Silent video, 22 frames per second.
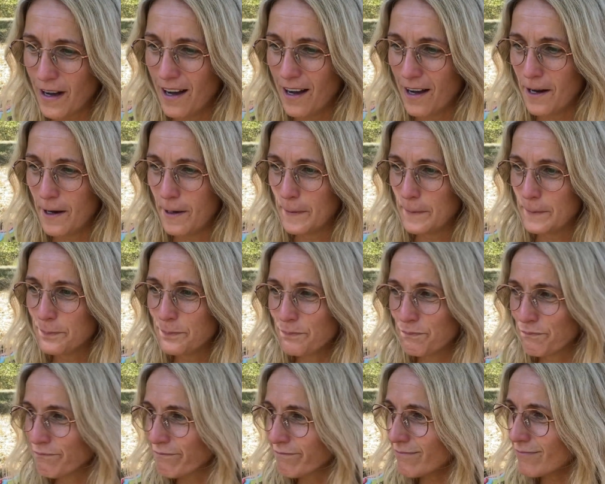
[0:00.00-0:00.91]

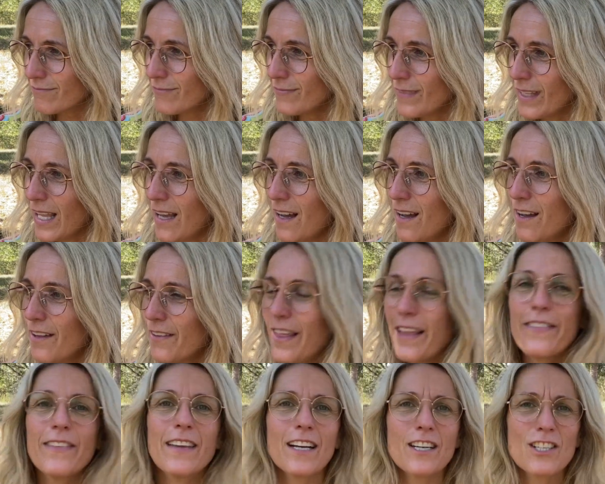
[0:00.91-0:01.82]

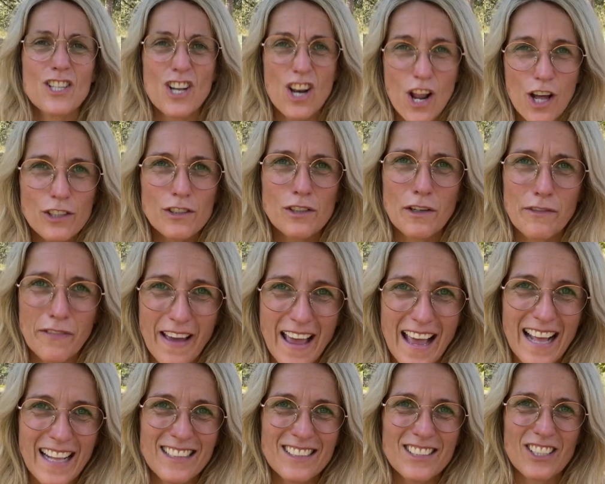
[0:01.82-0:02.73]
that there's lots of
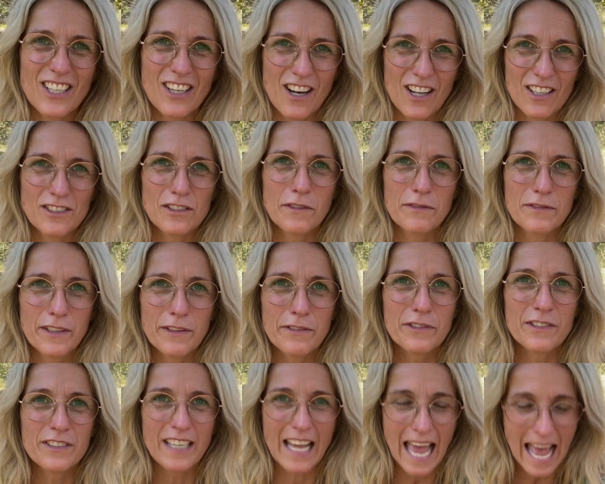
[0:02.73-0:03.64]
ants, lots of
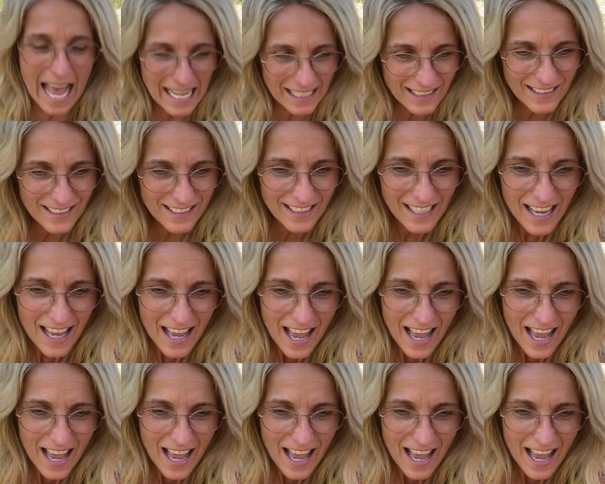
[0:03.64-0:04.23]
different ants,